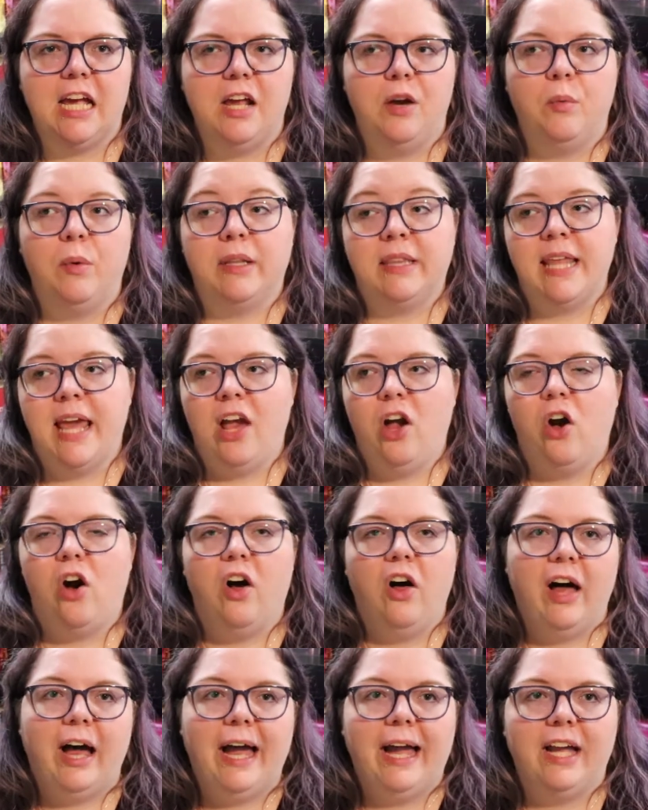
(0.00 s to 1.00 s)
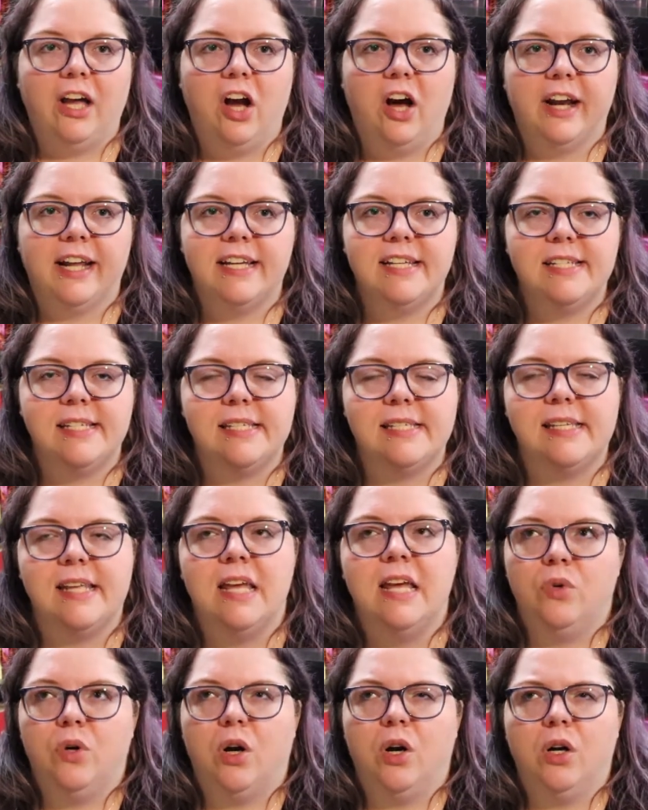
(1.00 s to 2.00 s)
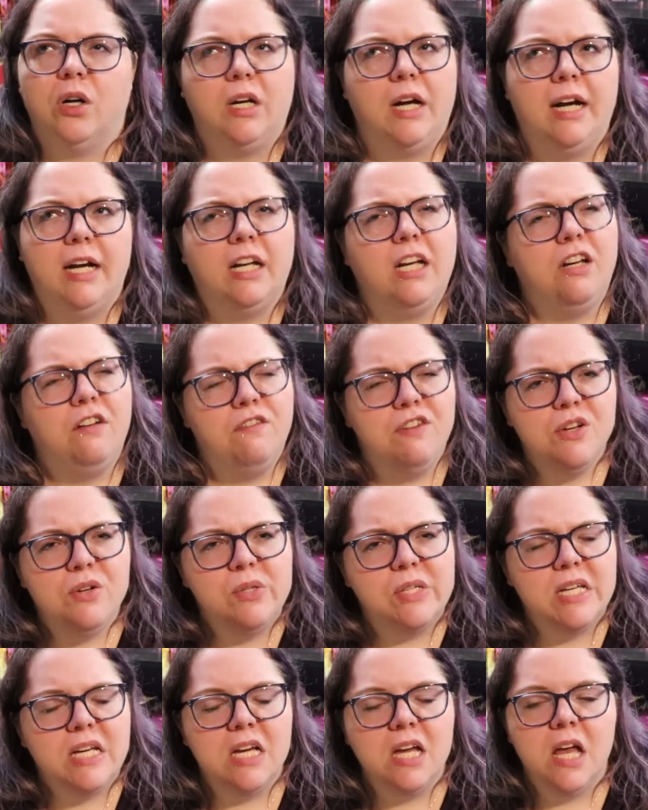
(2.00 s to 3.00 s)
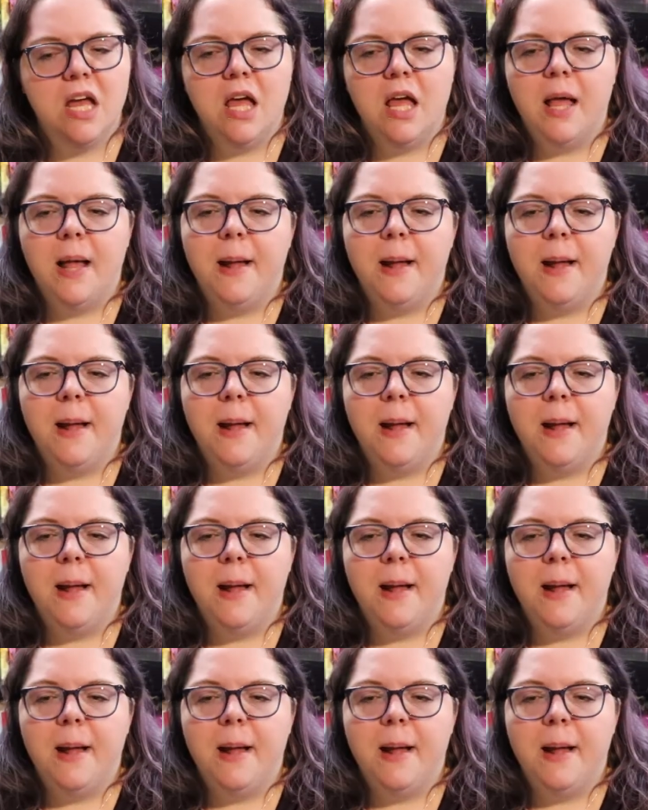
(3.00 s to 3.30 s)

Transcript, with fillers: in what they call High Goddess are kind of confusing,